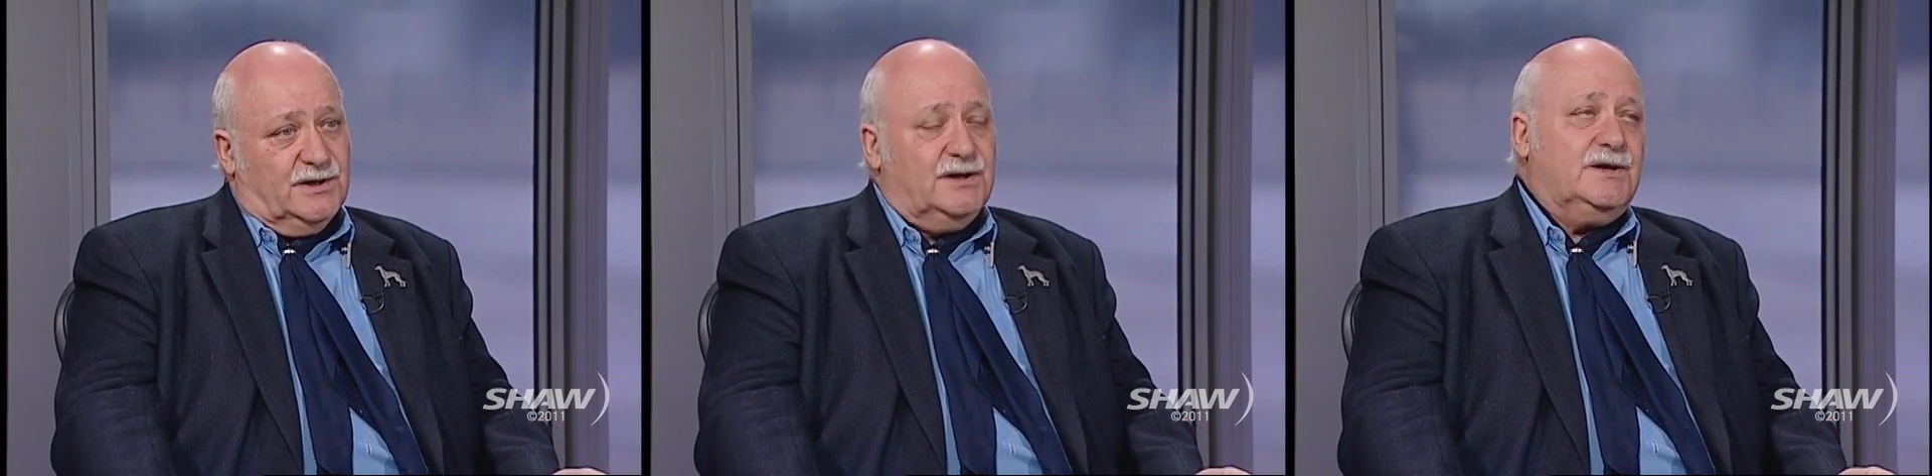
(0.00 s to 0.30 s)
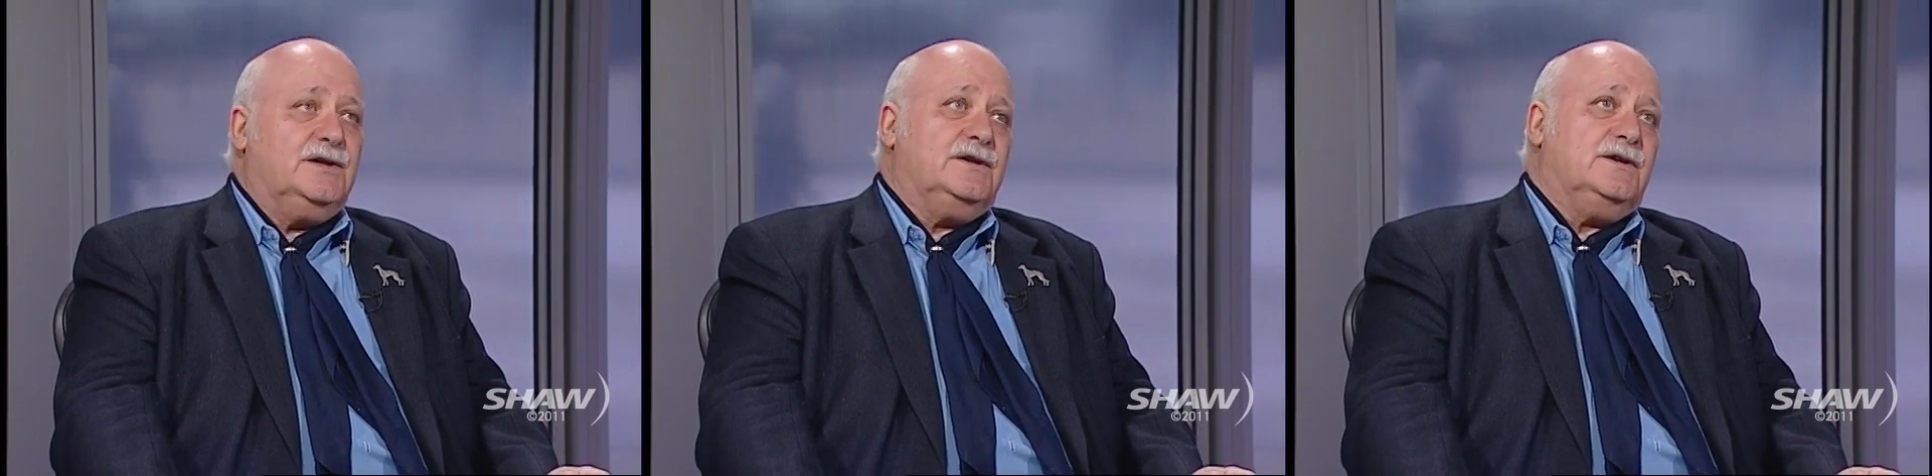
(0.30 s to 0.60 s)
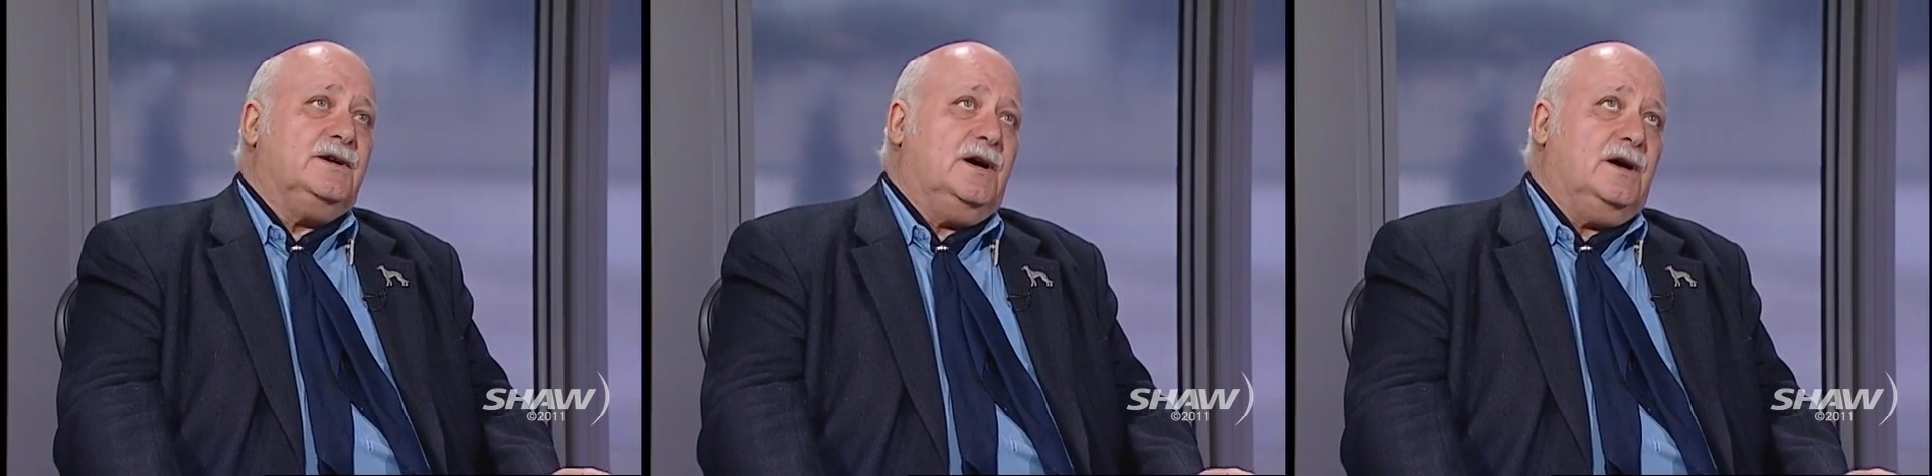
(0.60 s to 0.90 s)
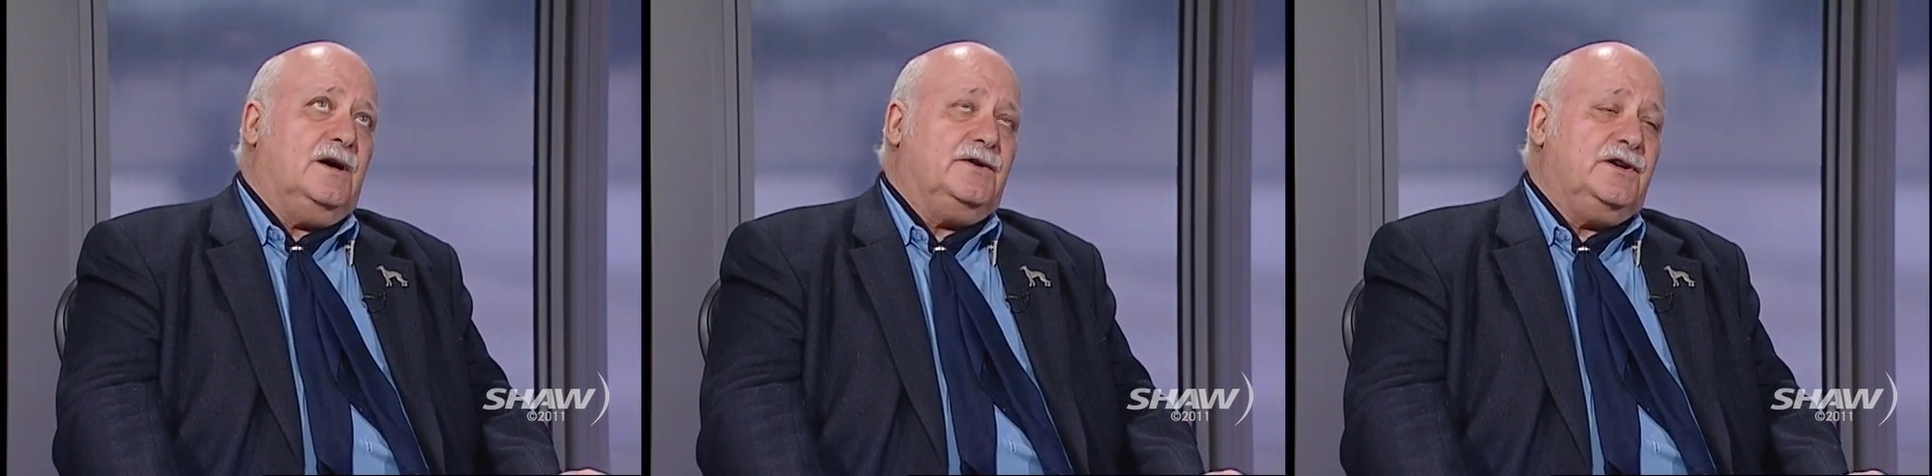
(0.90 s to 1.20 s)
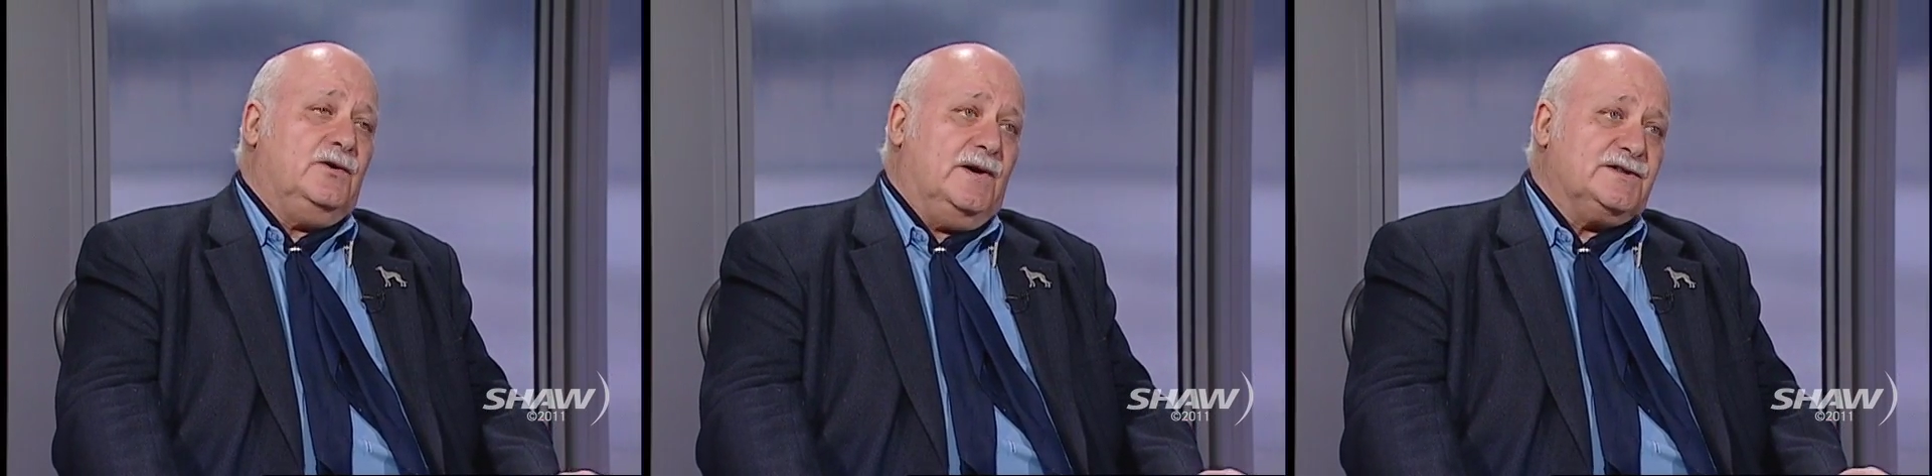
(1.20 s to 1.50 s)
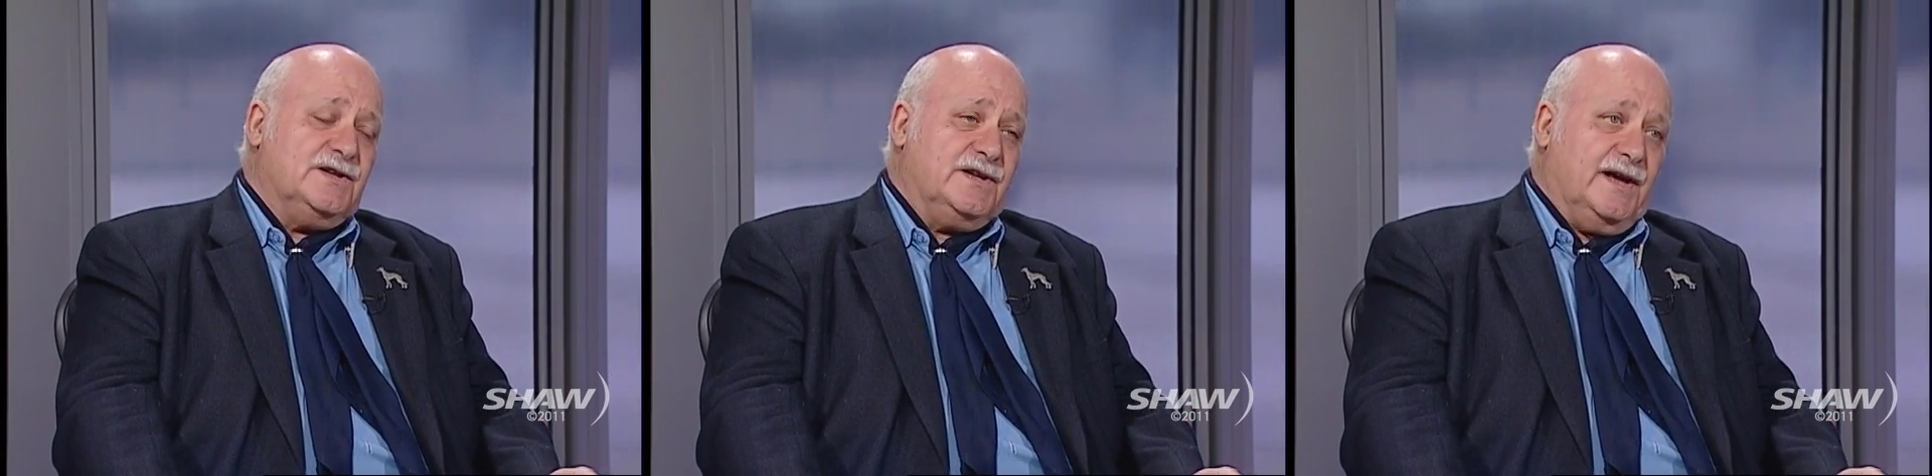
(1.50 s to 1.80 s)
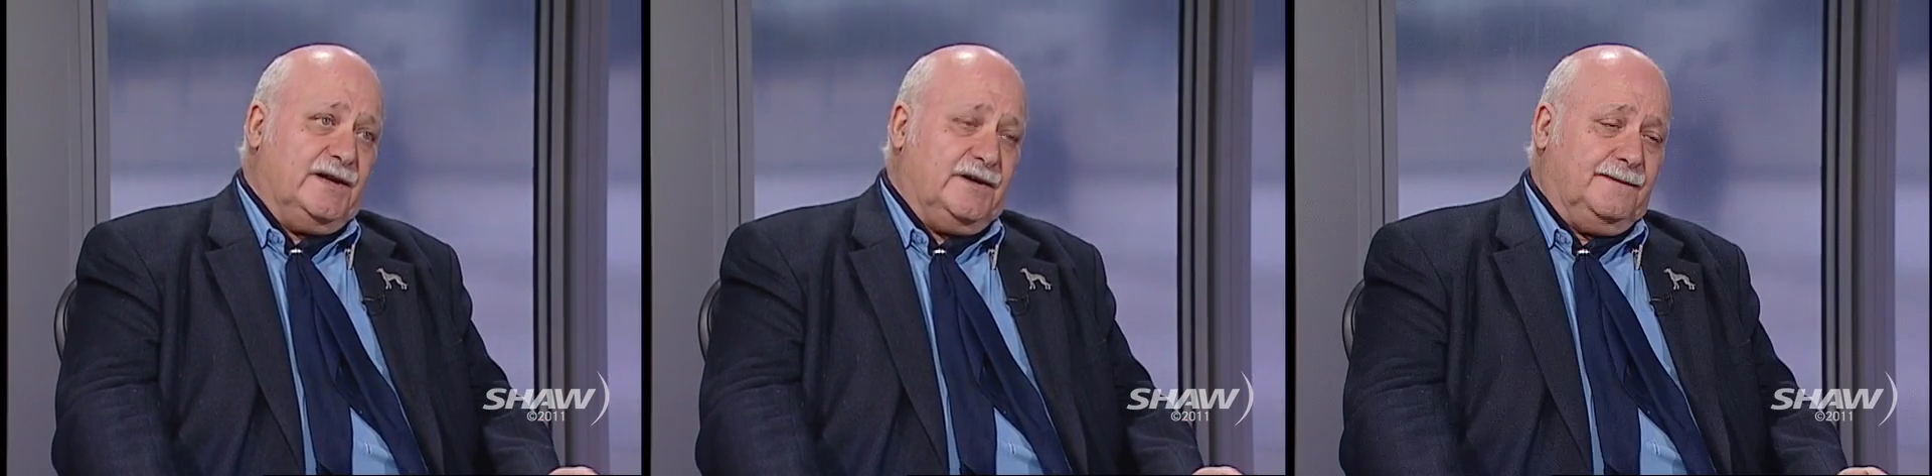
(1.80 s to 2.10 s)
in uh, the U.S. and
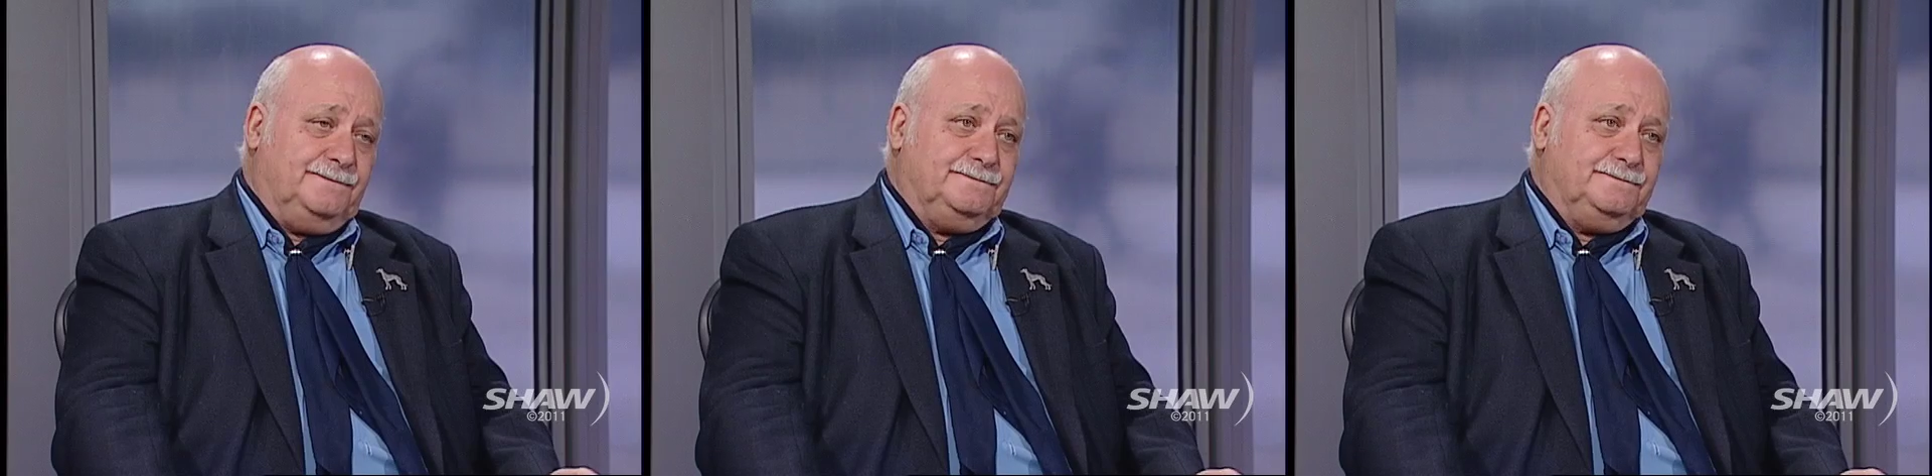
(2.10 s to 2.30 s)
Canada.